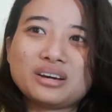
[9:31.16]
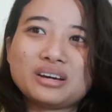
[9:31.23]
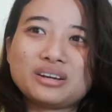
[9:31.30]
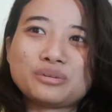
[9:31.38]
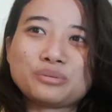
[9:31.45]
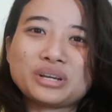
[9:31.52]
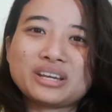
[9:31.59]

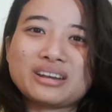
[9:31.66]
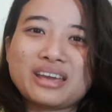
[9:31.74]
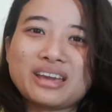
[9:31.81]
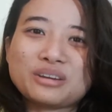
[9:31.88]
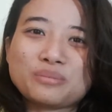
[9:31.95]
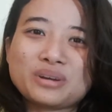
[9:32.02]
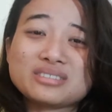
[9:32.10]

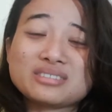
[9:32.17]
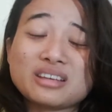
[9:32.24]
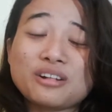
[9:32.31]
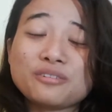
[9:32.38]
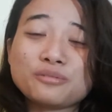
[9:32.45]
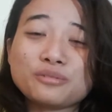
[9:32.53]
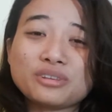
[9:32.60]
reconnect
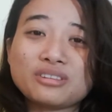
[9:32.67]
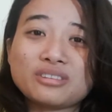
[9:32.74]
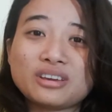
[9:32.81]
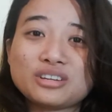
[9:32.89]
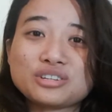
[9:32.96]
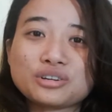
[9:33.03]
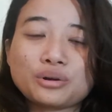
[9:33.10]
myself with the
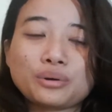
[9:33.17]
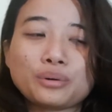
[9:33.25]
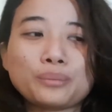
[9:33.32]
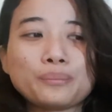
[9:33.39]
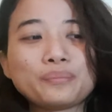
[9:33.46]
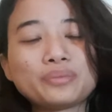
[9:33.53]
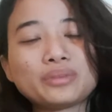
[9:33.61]
nature,
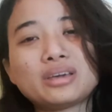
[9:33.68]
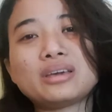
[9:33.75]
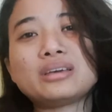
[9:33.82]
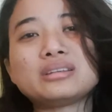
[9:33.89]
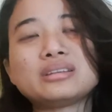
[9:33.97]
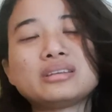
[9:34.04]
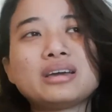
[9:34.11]

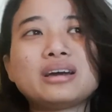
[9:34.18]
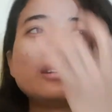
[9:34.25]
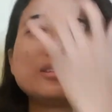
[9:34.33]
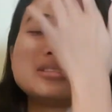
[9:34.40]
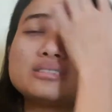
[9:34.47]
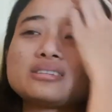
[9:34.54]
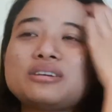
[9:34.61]
and yeah, it
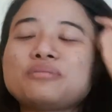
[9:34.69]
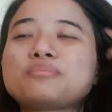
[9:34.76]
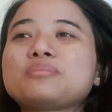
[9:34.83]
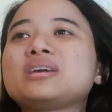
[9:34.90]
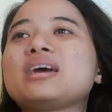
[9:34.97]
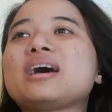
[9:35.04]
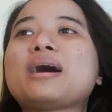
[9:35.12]
just keeps
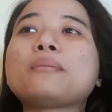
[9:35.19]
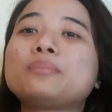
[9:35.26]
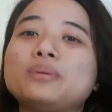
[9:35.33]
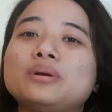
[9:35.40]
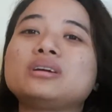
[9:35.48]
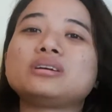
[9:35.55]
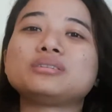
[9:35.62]
me
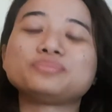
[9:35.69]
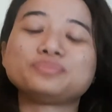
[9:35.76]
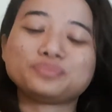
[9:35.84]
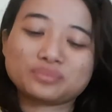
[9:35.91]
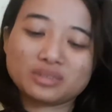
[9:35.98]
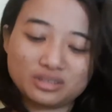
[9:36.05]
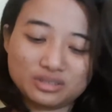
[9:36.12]
happy.
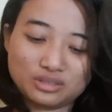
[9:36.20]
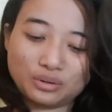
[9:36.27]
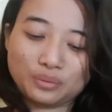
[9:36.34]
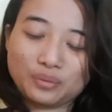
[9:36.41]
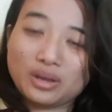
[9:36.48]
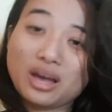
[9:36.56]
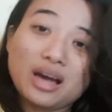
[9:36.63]

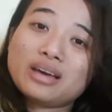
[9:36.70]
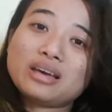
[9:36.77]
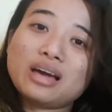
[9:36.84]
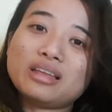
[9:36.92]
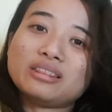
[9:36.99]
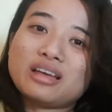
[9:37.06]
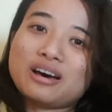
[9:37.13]
So yeah,
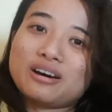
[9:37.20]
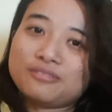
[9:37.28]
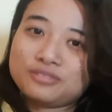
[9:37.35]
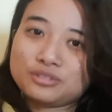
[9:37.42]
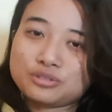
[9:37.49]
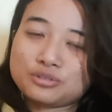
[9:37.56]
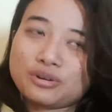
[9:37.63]
I love
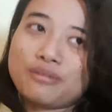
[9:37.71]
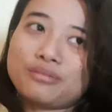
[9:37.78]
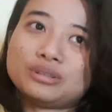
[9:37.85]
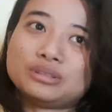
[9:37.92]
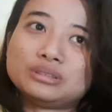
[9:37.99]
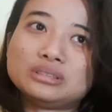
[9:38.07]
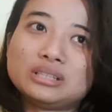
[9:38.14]
to
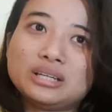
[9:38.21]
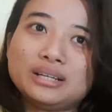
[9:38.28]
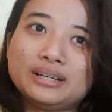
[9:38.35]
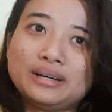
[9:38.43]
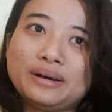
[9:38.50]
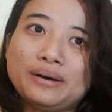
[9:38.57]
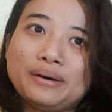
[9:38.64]
travel
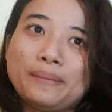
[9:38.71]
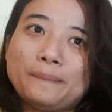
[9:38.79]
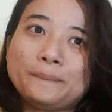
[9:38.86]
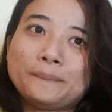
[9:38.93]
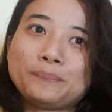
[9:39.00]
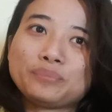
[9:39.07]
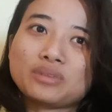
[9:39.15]

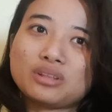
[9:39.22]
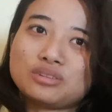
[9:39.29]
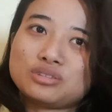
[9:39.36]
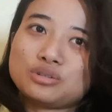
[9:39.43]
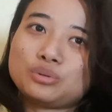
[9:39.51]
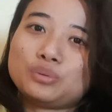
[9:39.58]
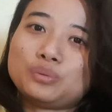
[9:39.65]

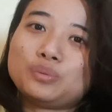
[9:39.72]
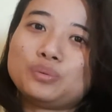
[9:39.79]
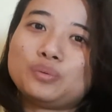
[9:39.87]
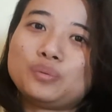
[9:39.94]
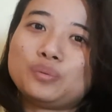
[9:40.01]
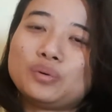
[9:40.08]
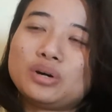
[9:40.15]

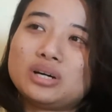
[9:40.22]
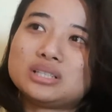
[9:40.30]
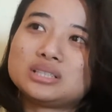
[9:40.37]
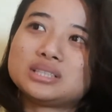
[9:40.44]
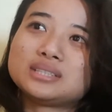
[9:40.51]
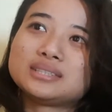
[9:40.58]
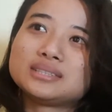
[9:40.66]
to
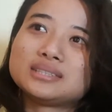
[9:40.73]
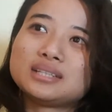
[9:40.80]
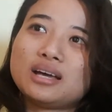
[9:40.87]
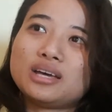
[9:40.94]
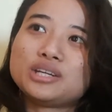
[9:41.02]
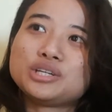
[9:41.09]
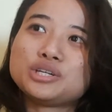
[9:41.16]

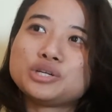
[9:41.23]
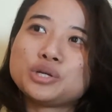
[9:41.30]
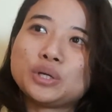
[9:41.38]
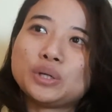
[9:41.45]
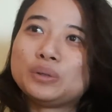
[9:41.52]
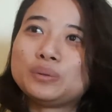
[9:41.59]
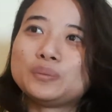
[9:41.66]
a
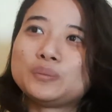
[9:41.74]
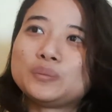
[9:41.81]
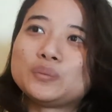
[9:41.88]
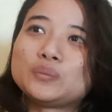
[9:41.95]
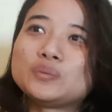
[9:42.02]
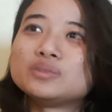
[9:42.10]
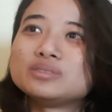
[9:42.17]

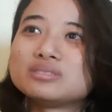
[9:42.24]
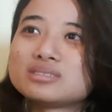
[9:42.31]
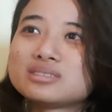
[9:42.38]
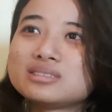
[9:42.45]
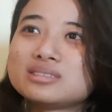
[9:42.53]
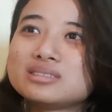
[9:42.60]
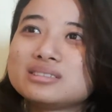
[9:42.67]
new
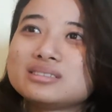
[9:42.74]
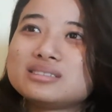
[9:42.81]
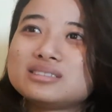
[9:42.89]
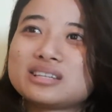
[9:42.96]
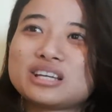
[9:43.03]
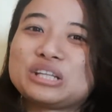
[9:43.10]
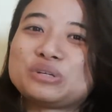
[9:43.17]

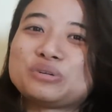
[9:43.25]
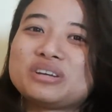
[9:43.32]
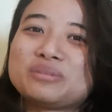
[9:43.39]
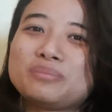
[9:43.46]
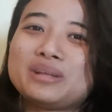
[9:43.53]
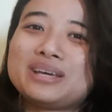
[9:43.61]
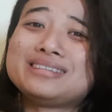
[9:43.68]
secluded
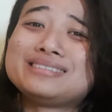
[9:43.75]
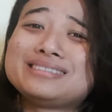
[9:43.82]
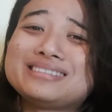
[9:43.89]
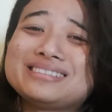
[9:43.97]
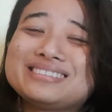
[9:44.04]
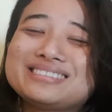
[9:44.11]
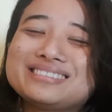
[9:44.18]

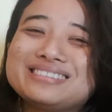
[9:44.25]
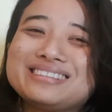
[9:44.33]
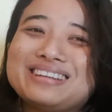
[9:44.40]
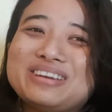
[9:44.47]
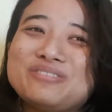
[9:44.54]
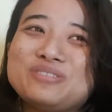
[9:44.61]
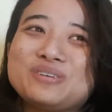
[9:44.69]
places,
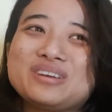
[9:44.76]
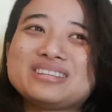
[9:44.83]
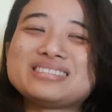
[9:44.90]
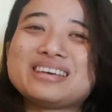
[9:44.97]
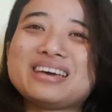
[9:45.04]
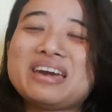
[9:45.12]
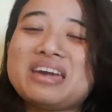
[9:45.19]
if you can
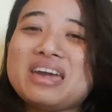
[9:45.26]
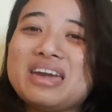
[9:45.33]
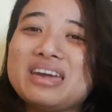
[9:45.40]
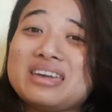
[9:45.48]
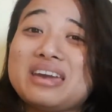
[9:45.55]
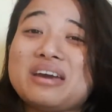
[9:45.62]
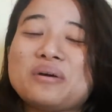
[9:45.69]
say.
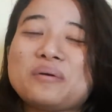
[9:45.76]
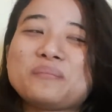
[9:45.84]
Yeah,